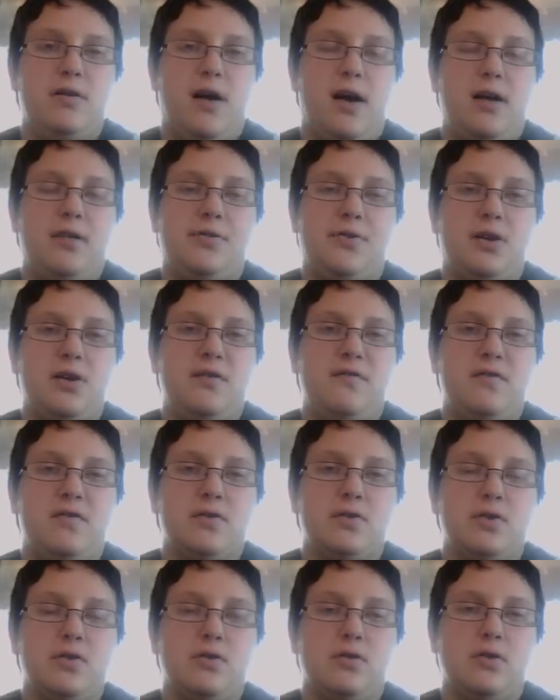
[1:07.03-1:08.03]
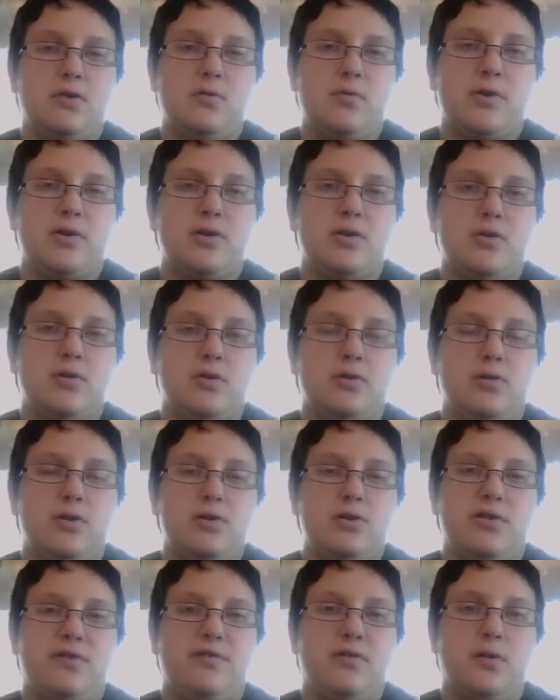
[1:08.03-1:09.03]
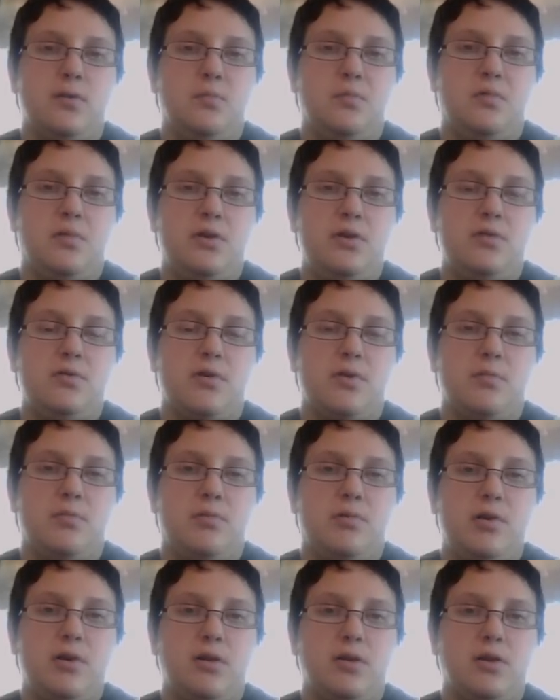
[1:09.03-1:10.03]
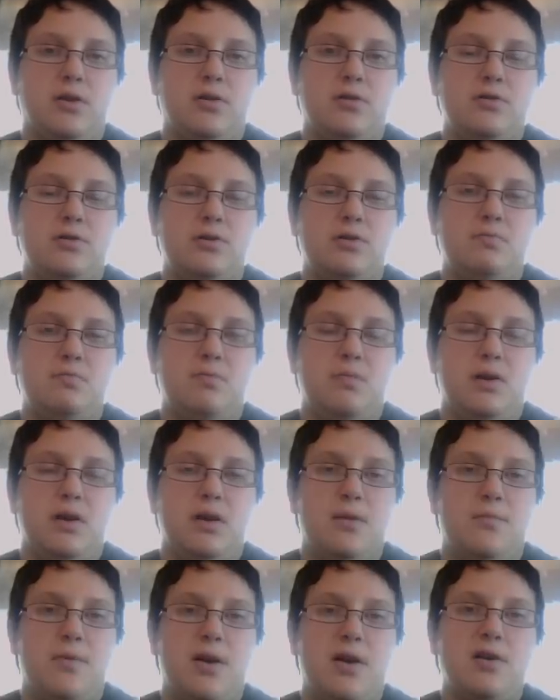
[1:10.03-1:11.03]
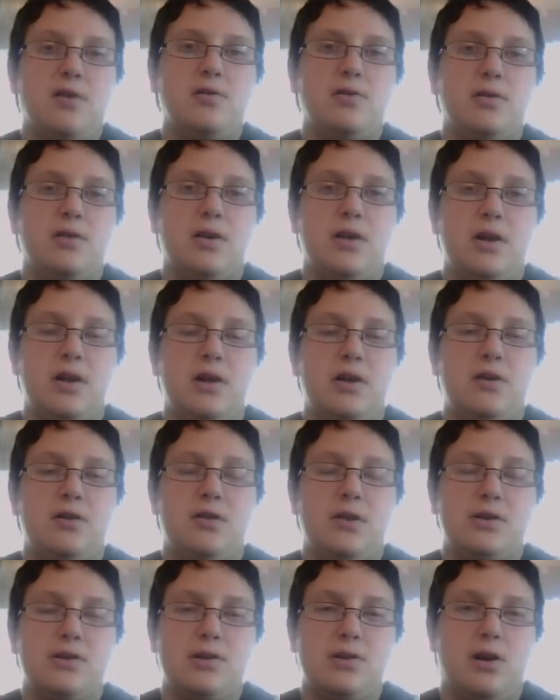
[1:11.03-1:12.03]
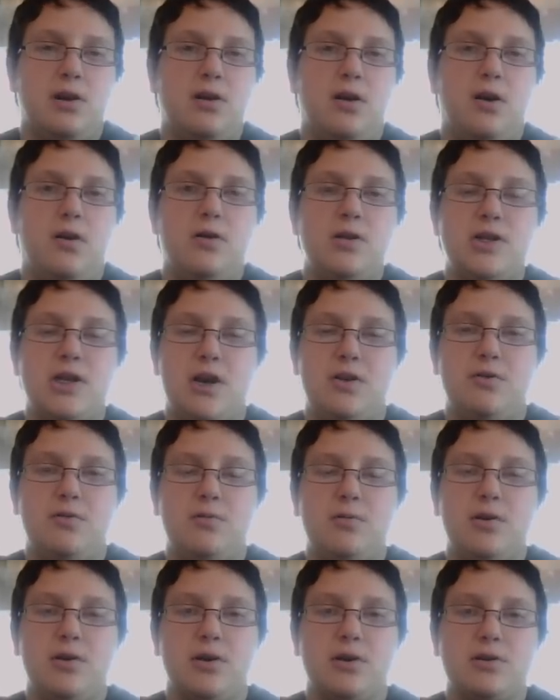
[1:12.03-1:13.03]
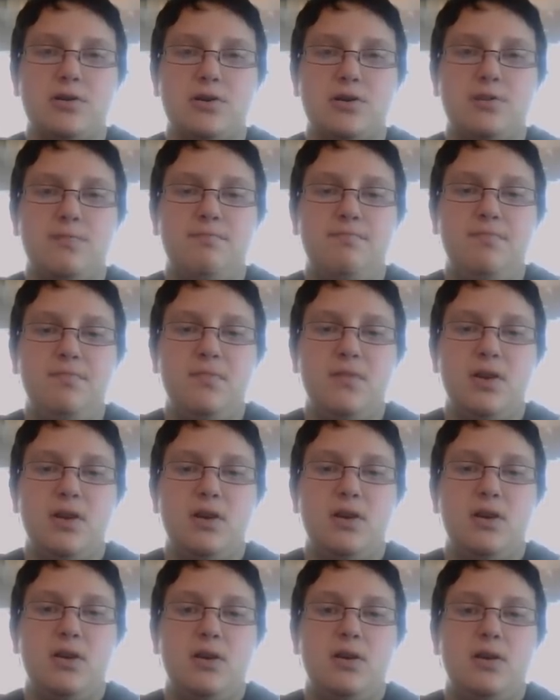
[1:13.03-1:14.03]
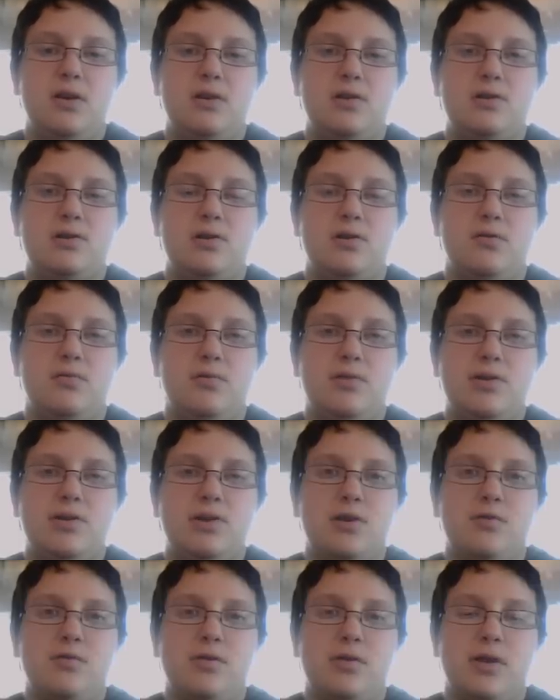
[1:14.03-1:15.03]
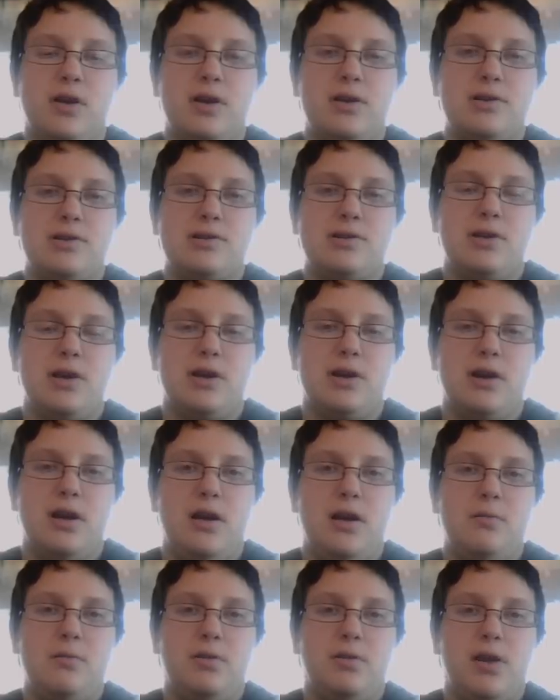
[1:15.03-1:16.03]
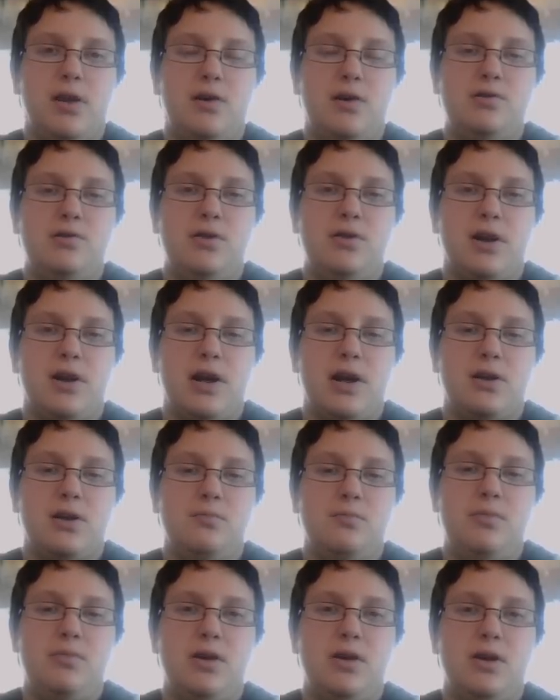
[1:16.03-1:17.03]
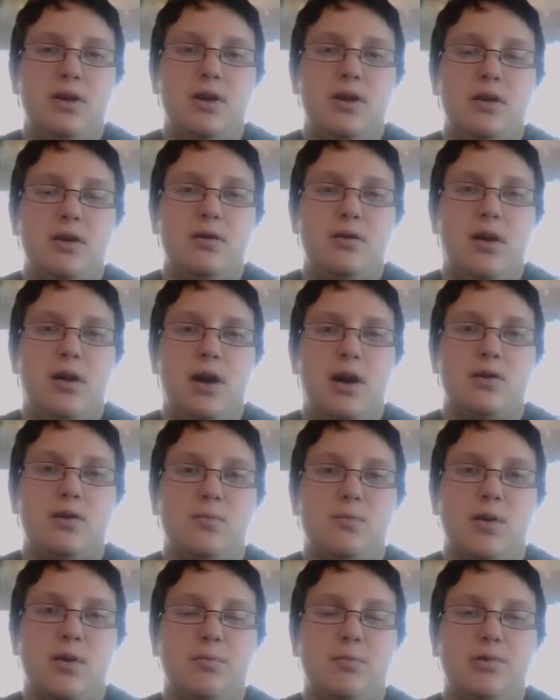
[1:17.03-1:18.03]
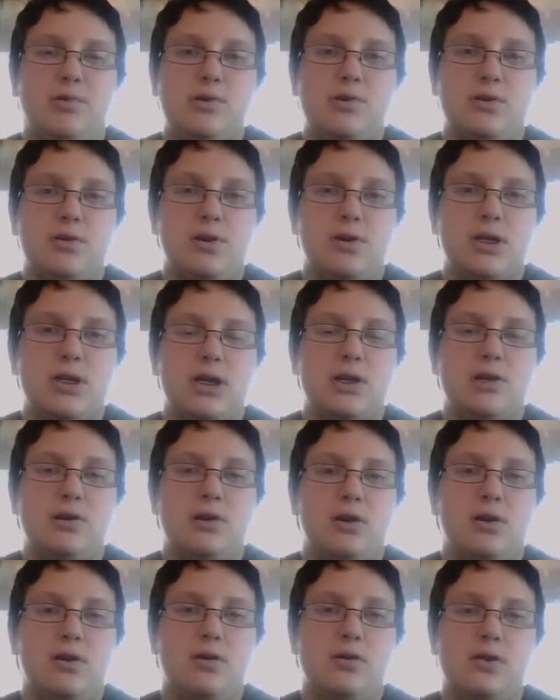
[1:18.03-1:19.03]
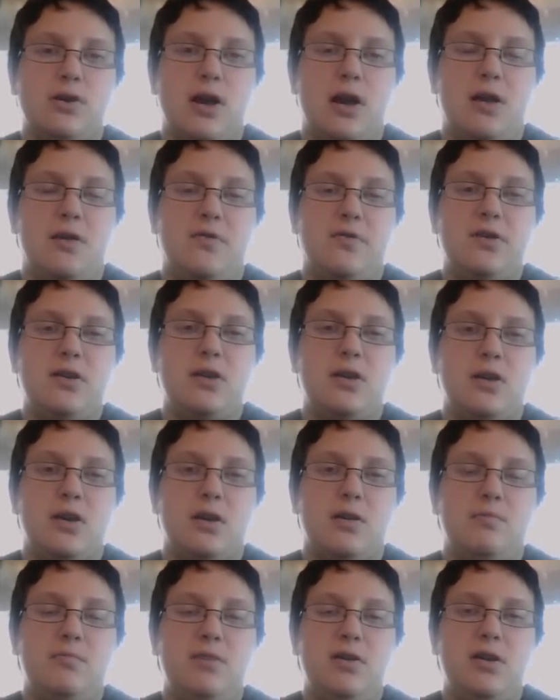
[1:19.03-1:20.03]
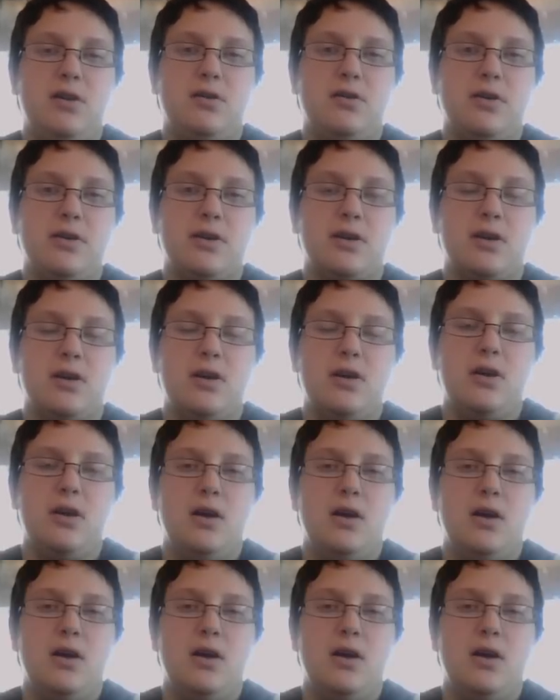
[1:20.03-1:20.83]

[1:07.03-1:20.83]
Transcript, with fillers: I thought if you're a girl, you wear girl clothes, if you're a boy, you wear boy clothes, but apparently that's not always how it works. So once I realized that I'm allowed, that I could be, a, I could wear boys' clothes, I started kind of thinking and being like,